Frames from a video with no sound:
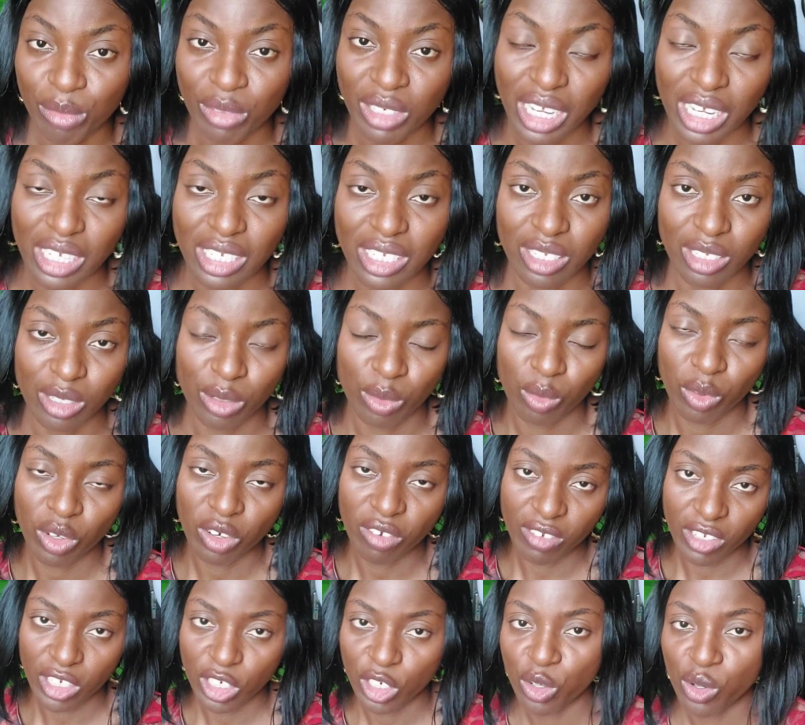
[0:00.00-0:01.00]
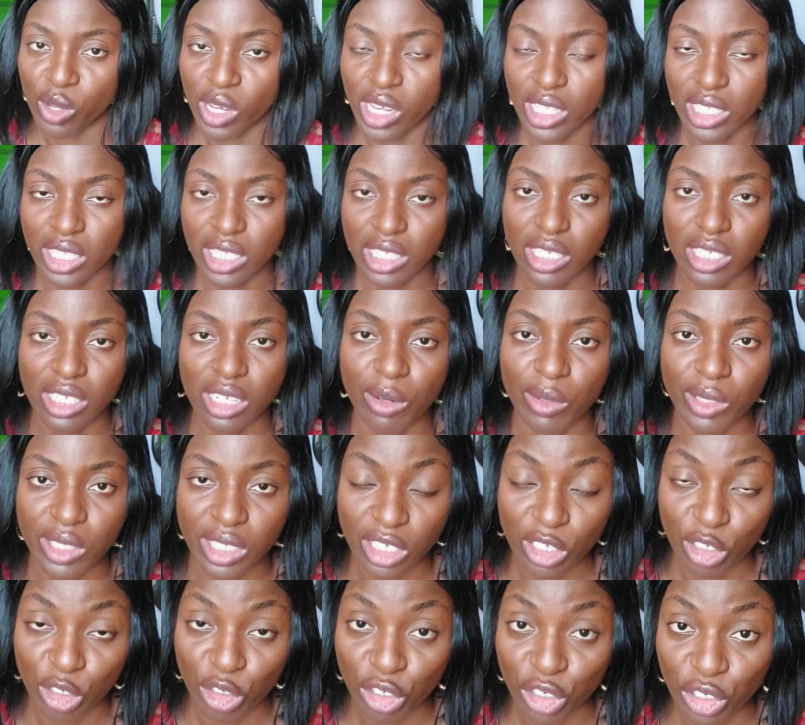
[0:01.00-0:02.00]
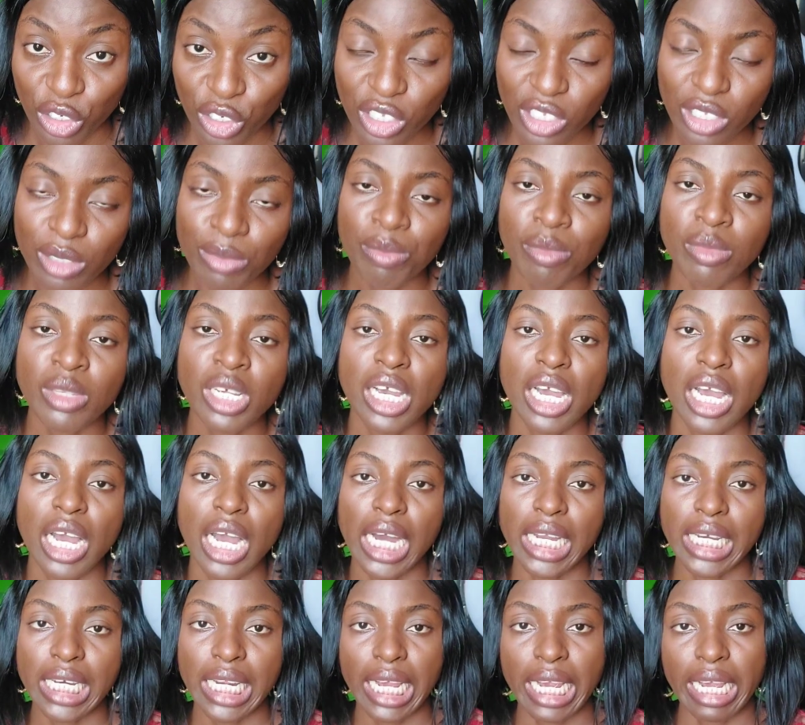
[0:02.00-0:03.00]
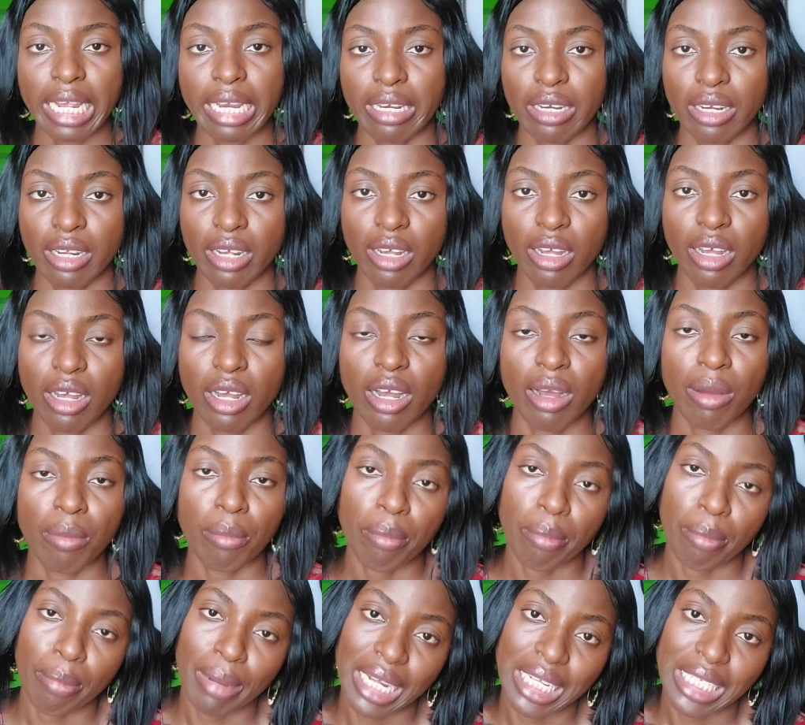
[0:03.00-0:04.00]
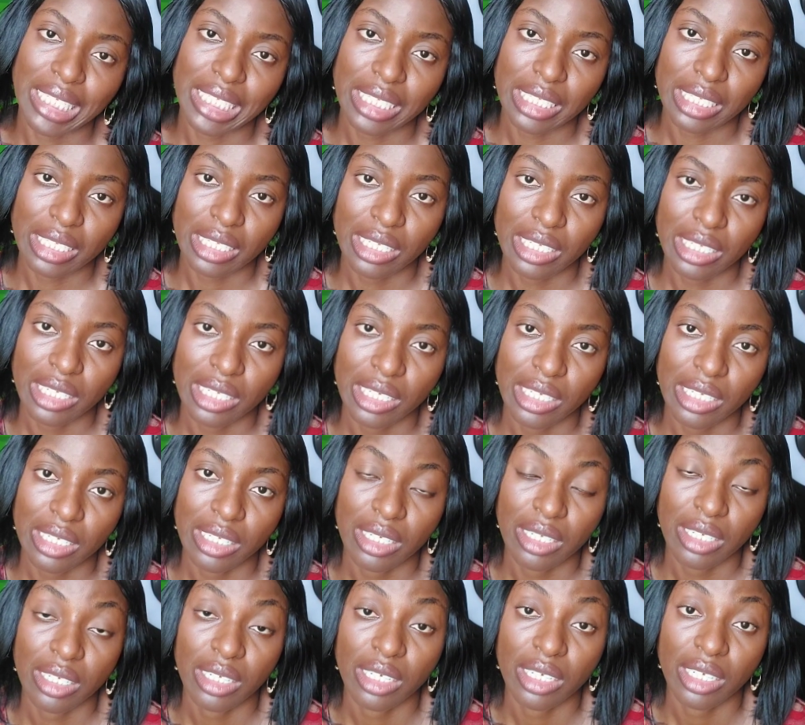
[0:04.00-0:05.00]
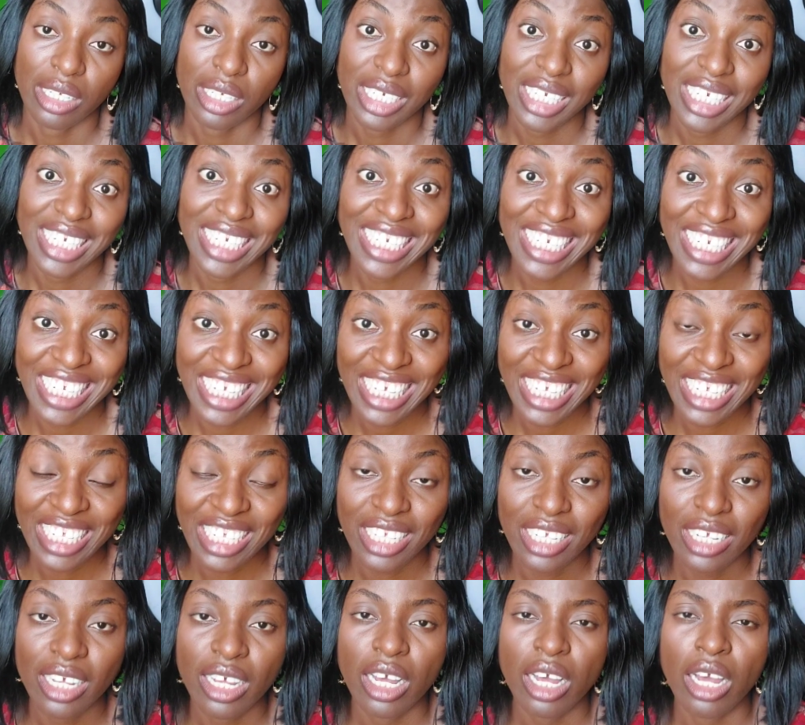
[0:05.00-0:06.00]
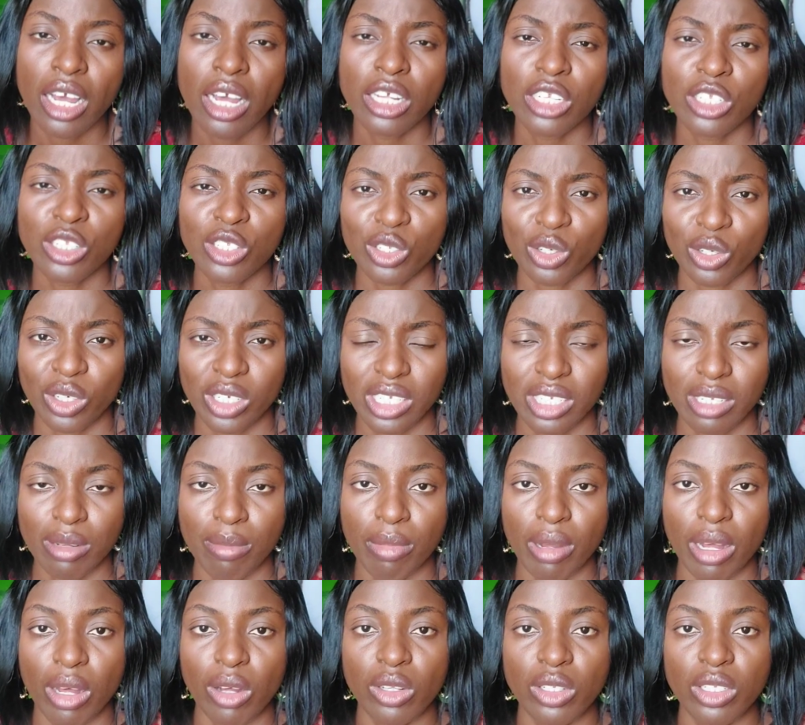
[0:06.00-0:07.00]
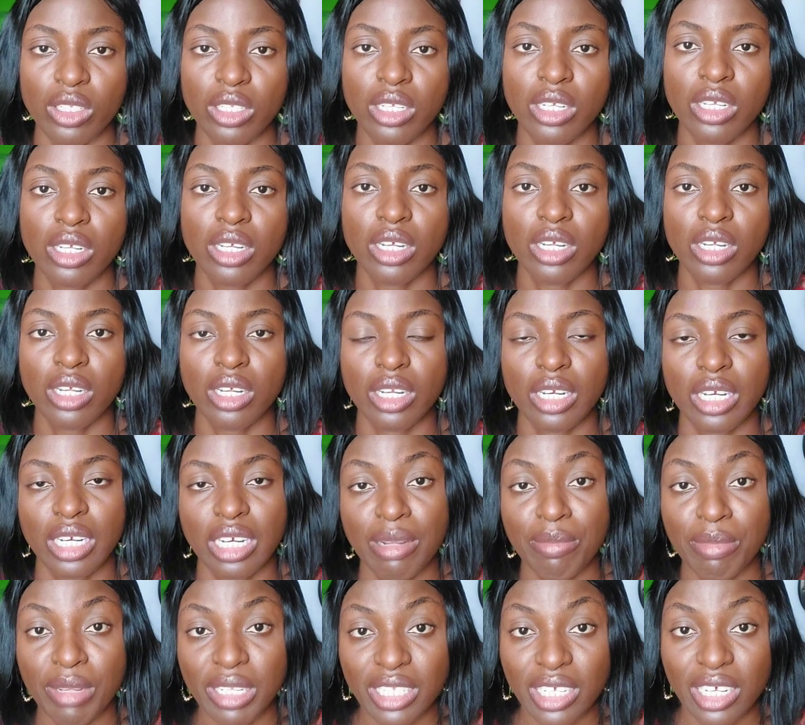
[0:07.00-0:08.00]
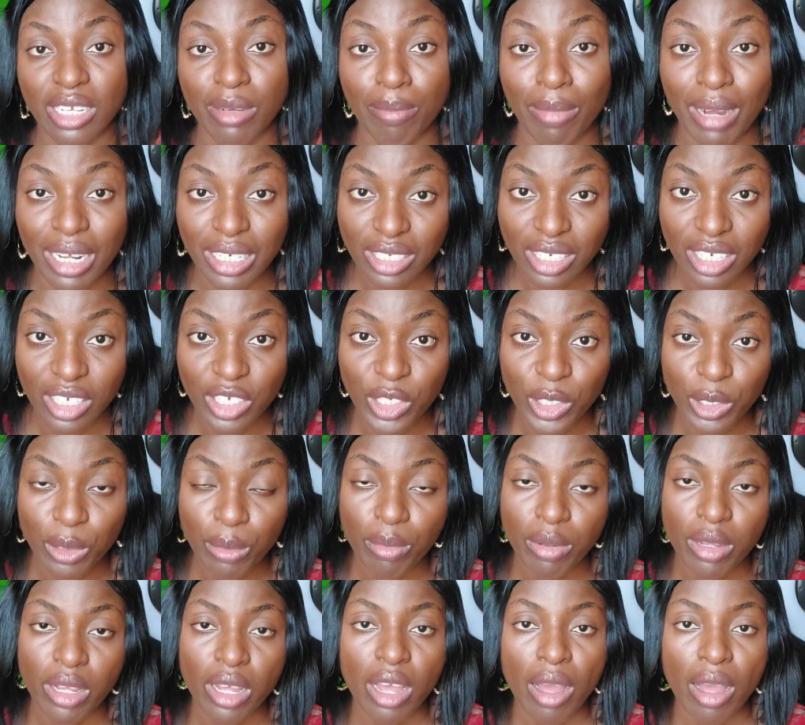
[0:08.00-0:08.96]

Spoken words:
That's one of the new entities that was introduced. And then part D talks about limited partnership.